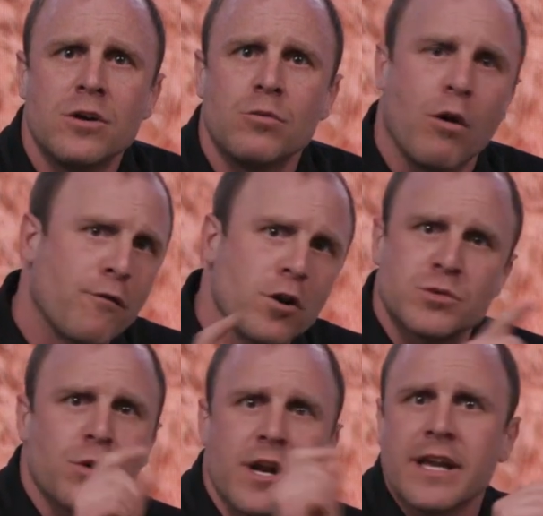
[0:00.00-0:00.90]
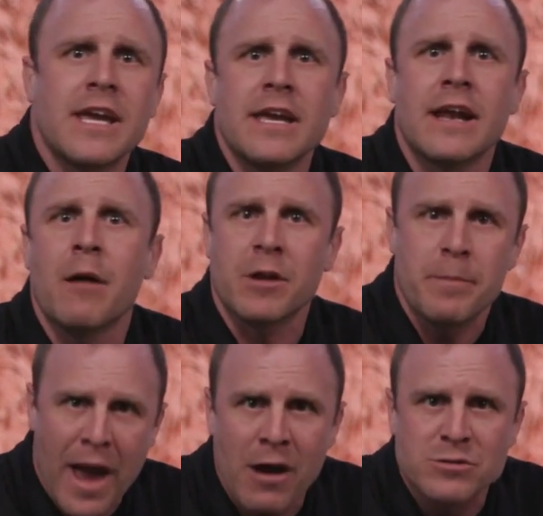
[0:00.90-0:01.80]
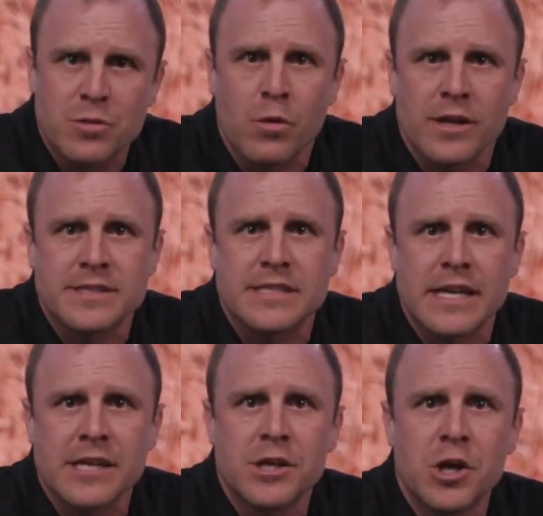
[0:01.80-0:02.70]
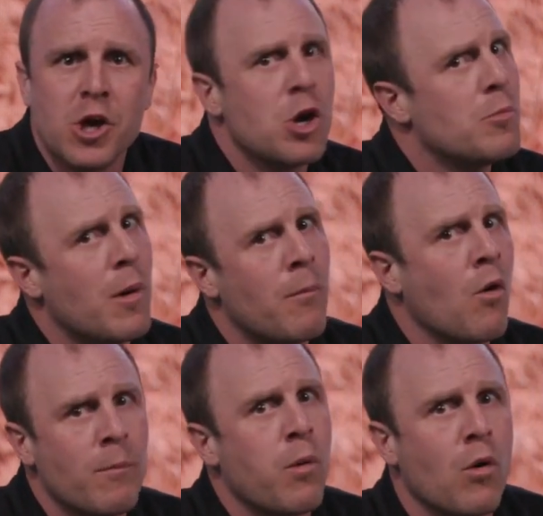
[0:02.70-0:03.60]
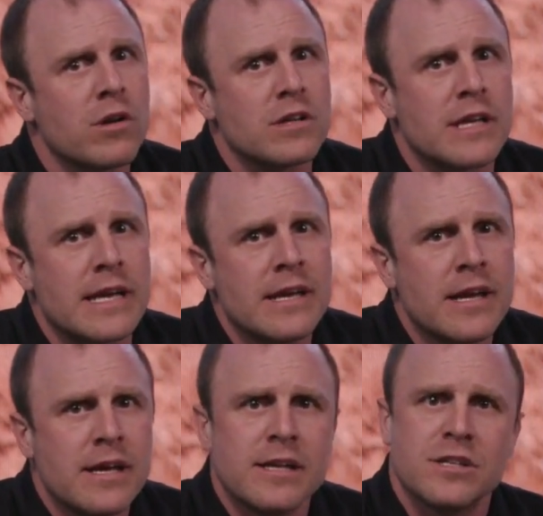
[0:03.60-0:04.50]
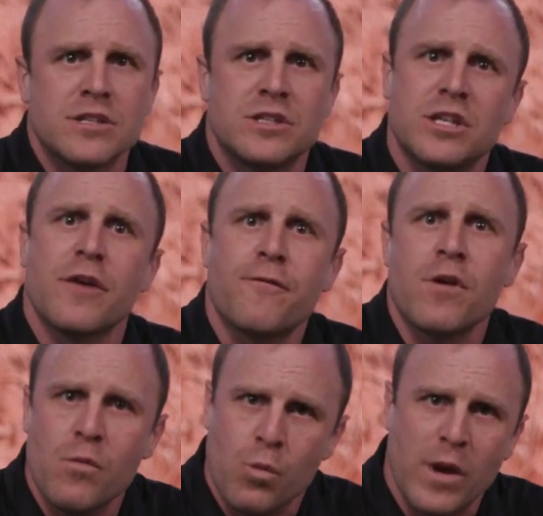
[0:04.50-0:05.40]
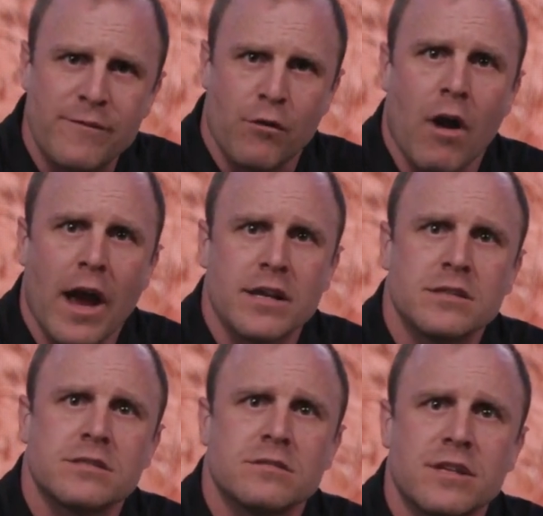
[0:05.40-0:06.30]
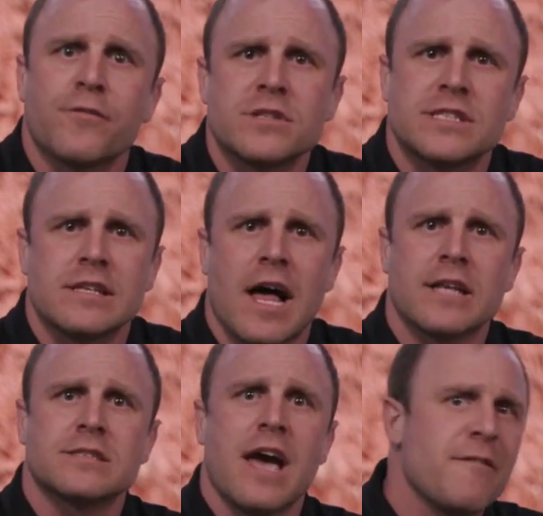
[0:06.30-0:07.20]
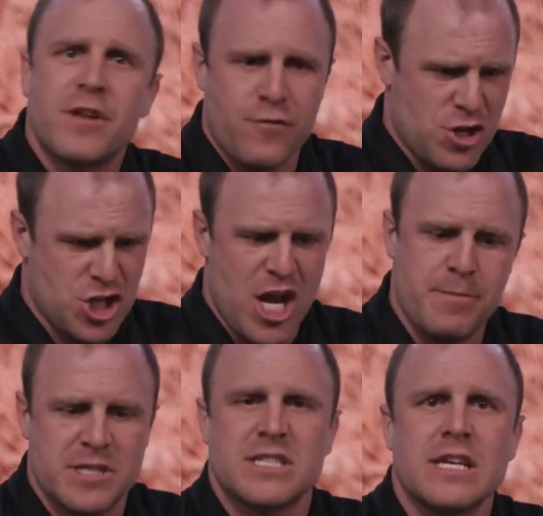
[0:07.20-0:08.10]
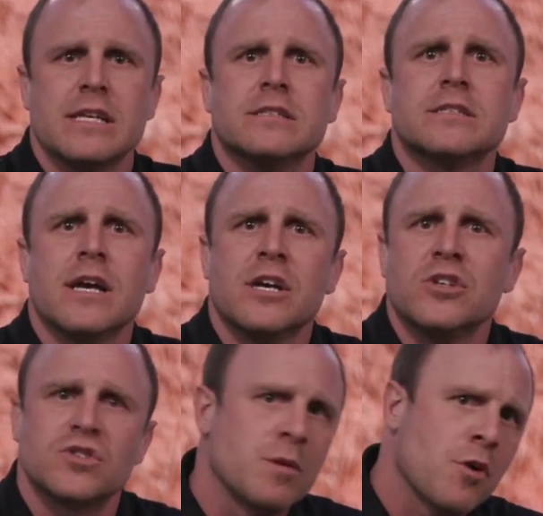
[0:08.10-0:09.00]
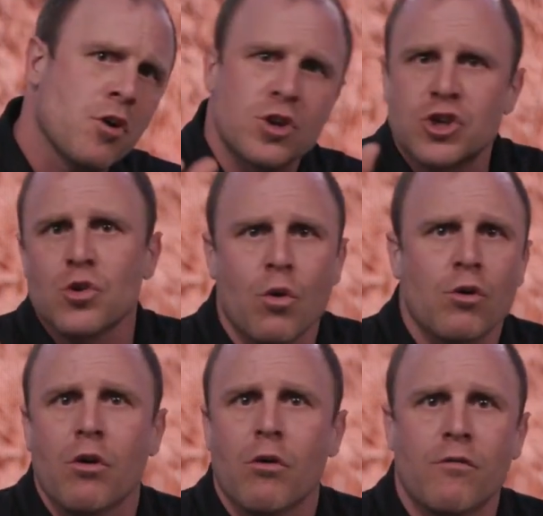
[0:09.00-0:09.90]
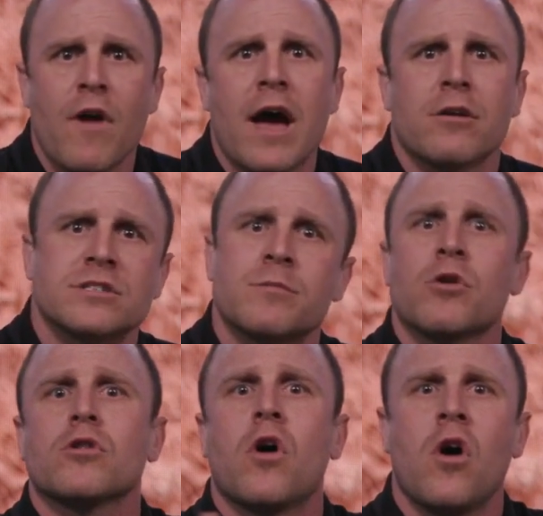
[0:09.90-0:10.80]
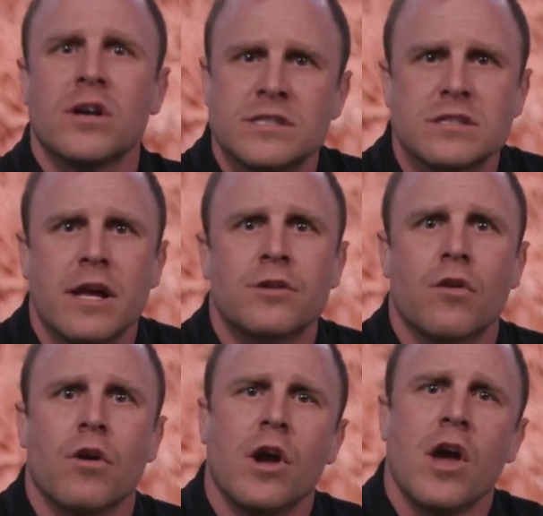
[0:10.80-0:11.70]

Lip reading: Well, first we're going to key in how many pounds we want to seed, but more importantly, different wheat varieties, different seed lots, have different shaped seeds. Some are shorter or fatter, some are long and slender.